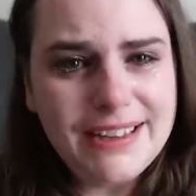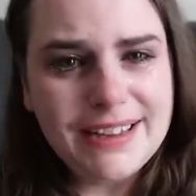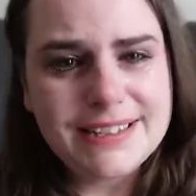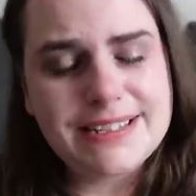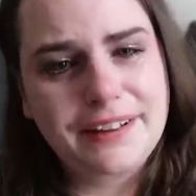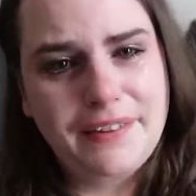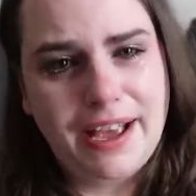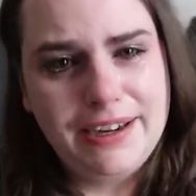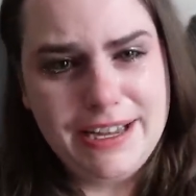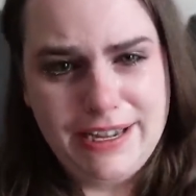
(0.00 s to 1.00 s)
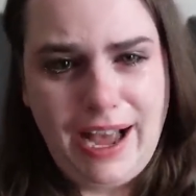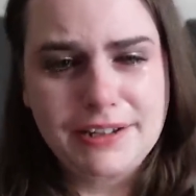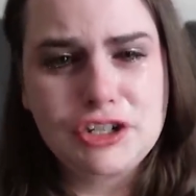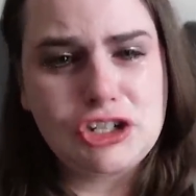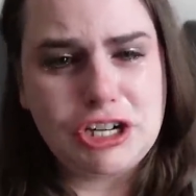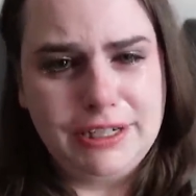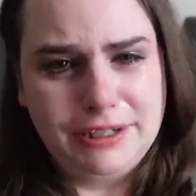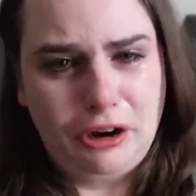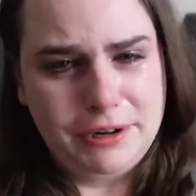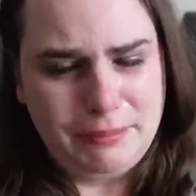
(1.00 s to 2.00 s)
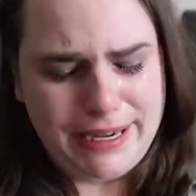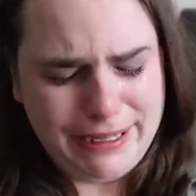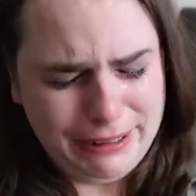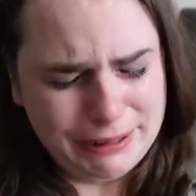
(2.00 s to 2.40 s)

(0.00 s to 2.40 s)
It said that he has cheated on me.